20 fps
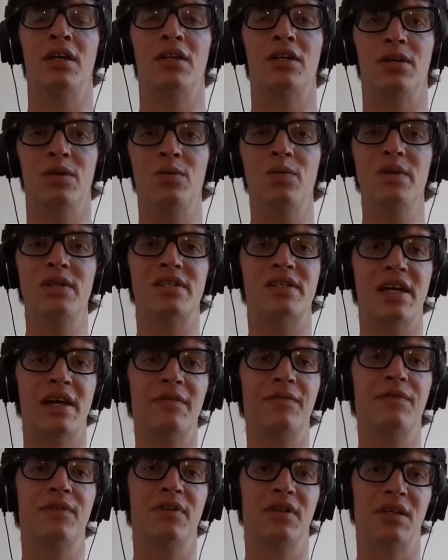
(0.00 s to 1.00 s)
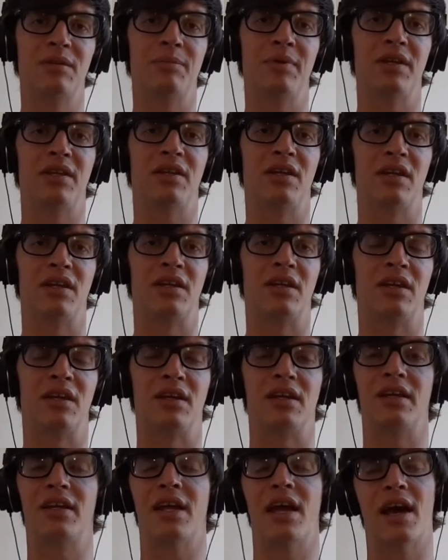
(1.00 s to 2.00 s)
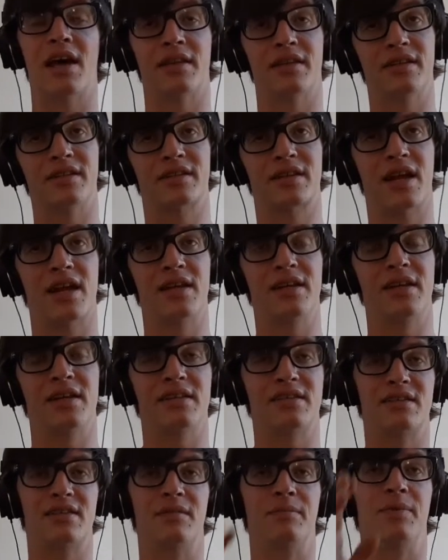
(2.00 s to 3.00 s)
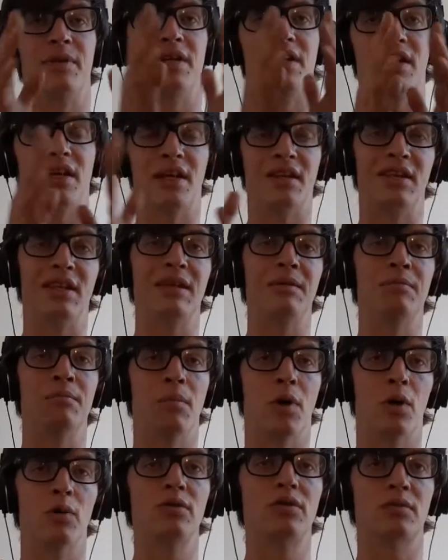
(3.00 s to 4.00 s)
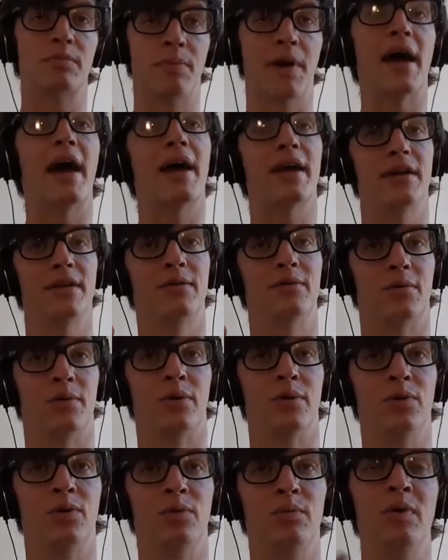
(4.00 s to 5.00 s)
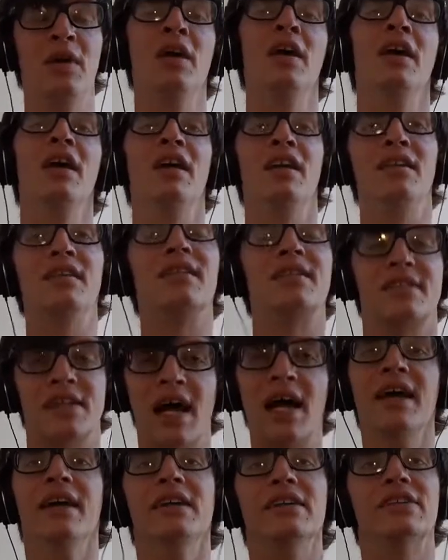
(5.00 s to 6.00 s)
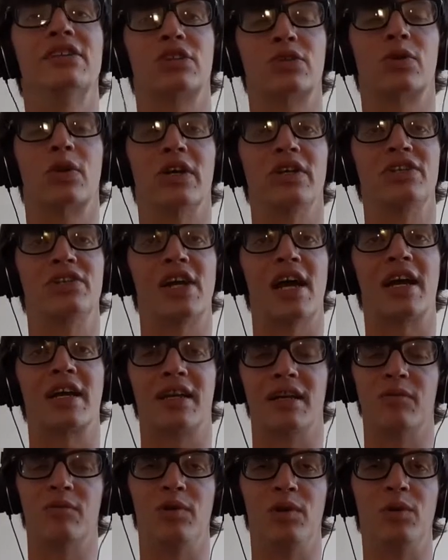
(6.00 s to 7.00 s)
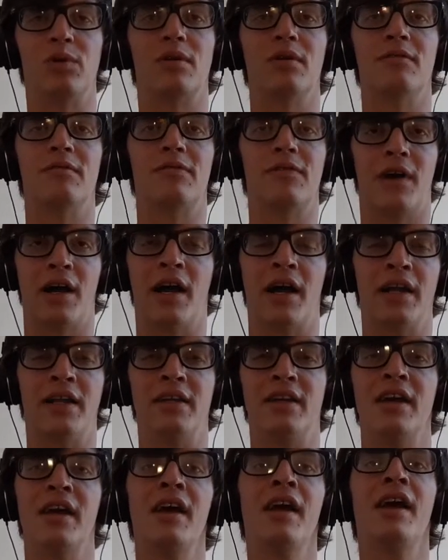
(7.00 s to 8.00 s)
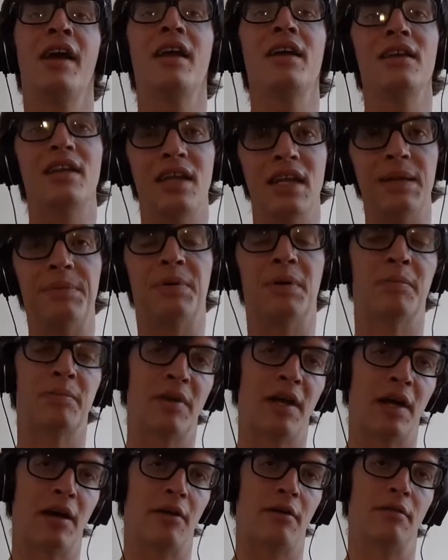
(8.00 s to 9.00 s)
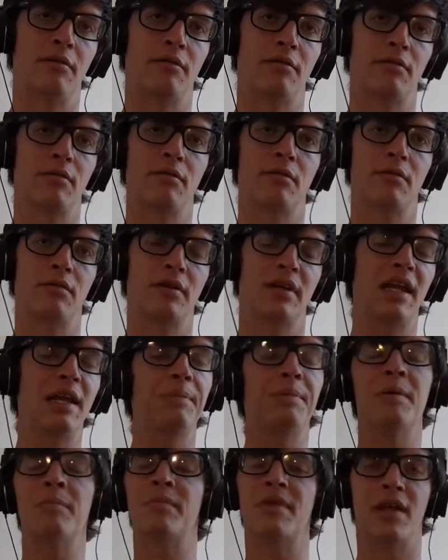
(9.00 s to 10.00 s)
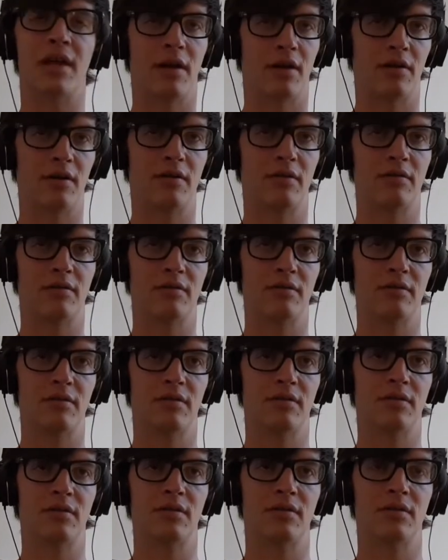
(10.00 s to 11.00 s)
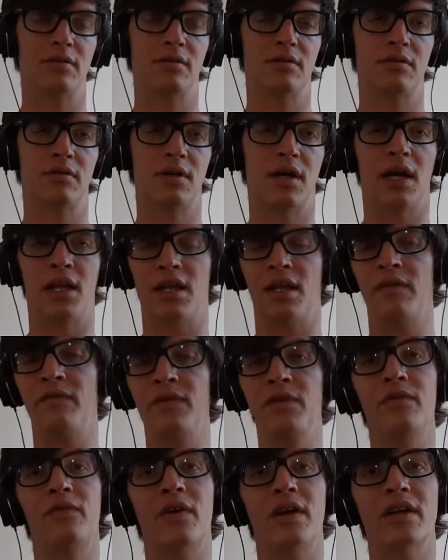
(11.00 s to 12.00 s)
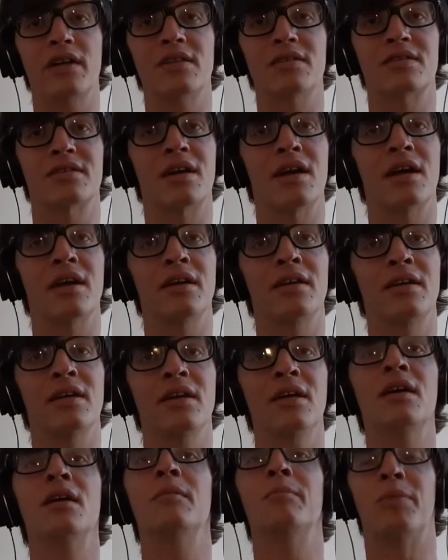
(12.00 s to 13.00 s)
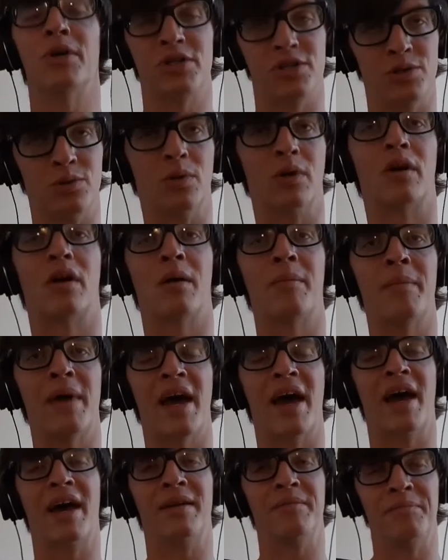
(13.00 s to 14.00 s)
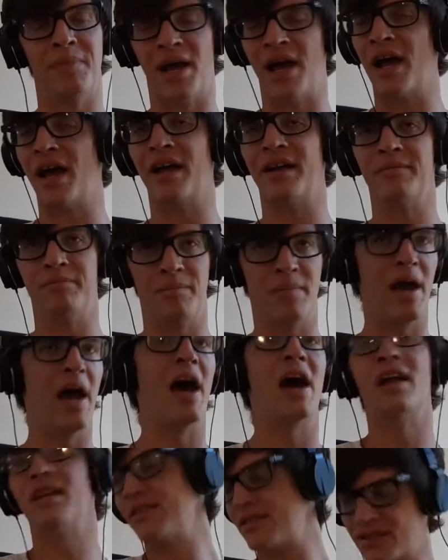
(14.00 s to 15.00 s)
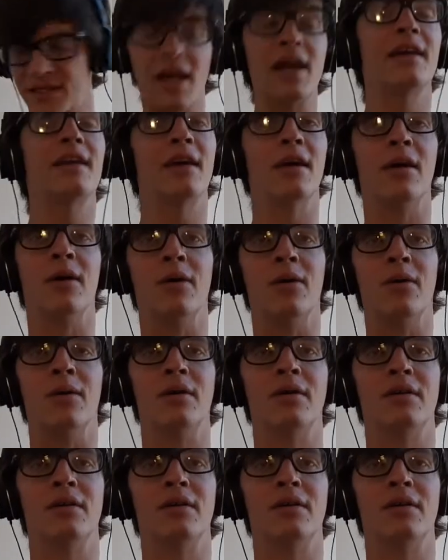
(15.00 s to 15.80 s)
you would definitely be thinking, yeah, this guy needs to be in the most padded room, in the tightest straitjacket you can find, and keep him there. Keep him there. I love you, Frankenstein, but you are a mad, mad, mad psycho.